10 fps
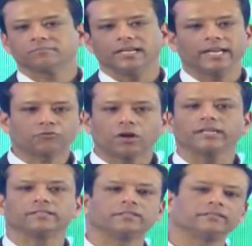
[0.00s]

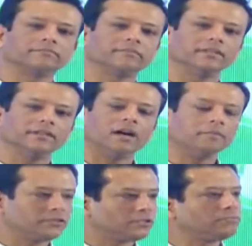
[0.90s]
electronics
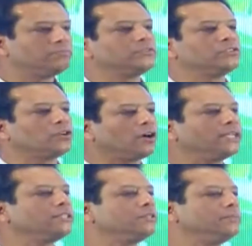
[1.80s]
are
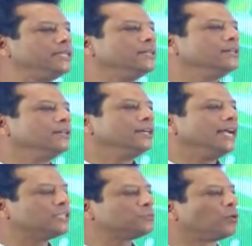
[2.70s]
starting to be
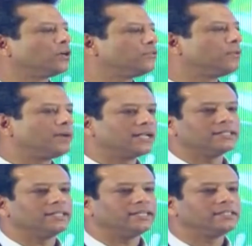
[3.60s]
exported from
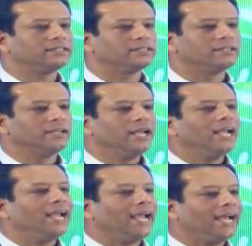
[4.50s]
Bangladesh.
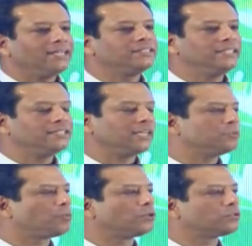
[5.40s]
As these
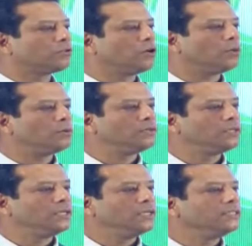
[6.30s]
exports grow,
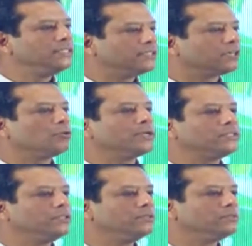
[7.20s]
these are going
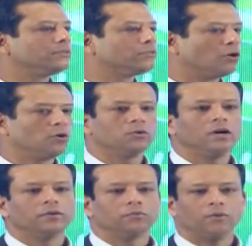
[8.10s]
to grow
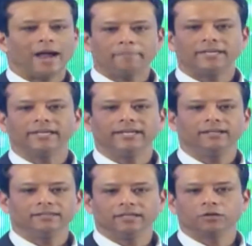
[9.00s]
rapidly,
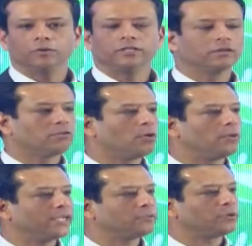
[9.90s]
they're going to
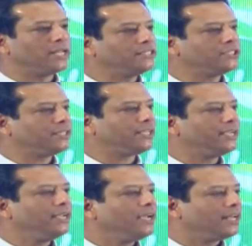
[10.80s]
grow
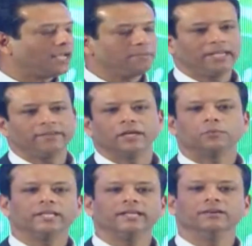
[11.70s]
exponentially, and I believe that
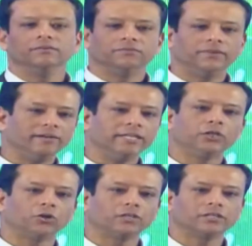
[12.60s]
within a very
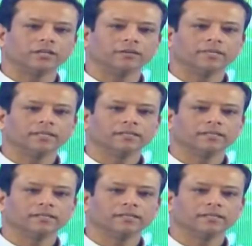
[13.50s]
short term,